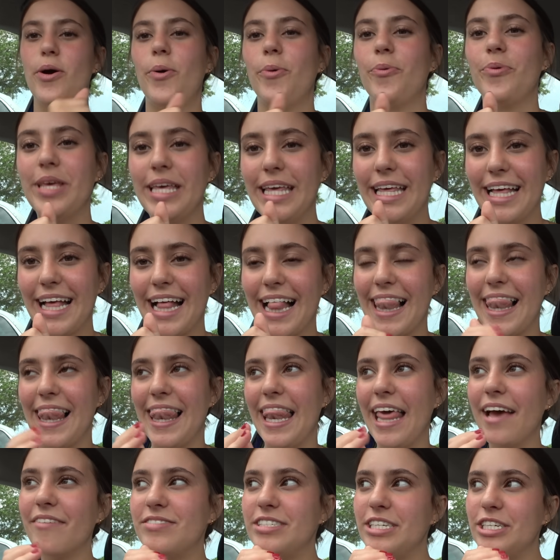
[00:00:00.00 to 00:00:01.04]
We
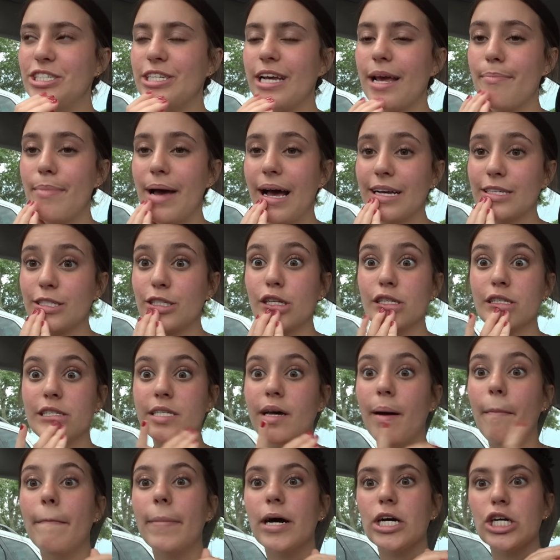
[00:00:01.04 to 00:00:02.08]
left TJ Maxx,
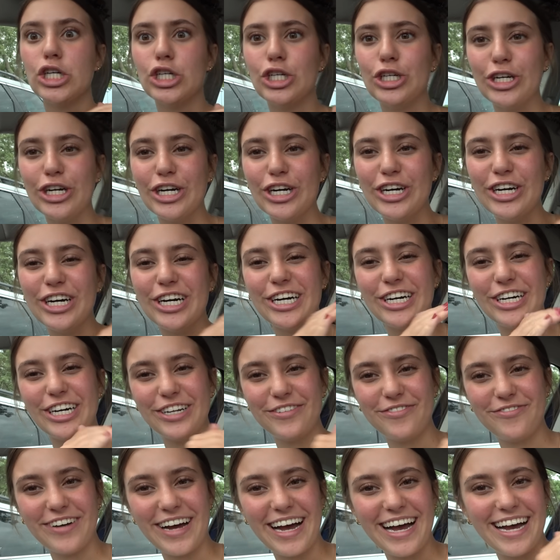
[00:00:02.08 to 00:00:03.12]
some
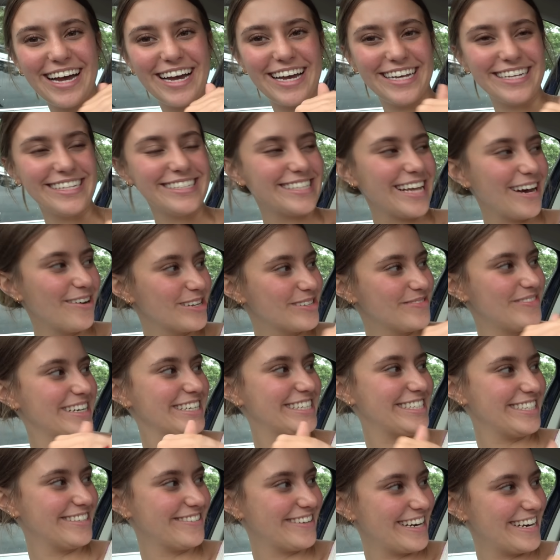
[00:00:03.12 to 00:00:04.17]
good finds. That was my
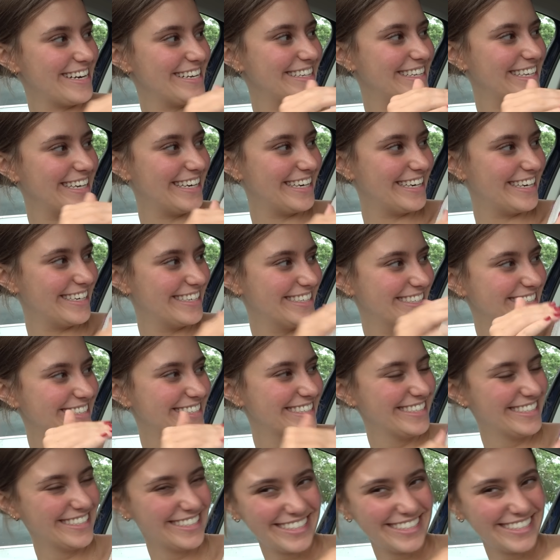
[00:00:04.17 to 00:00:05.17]
shit right in there. That's my shit